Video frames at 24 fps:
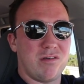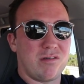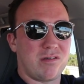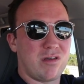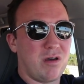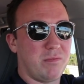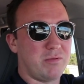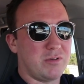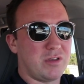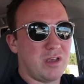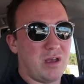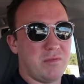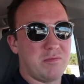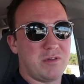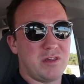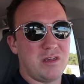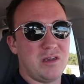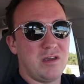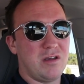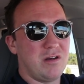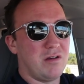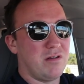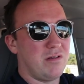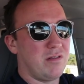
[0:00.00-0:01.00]
A couple times a
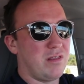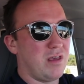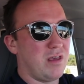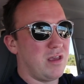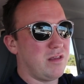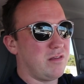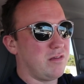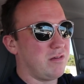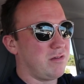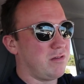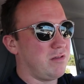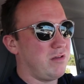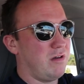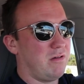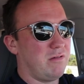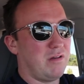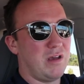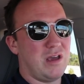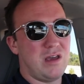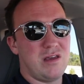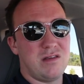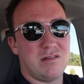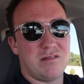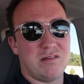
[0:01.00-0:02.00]
year, they just
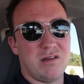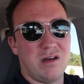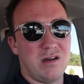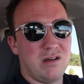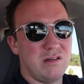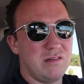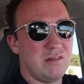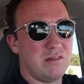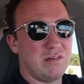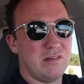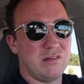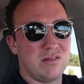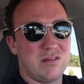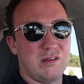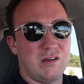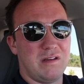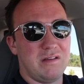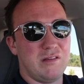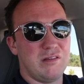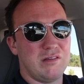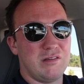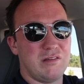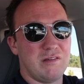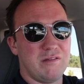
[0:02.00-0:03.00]
donate tons and
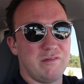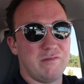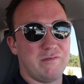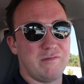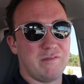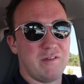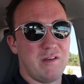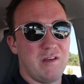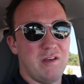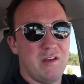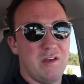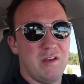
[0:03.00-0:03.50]
tons of,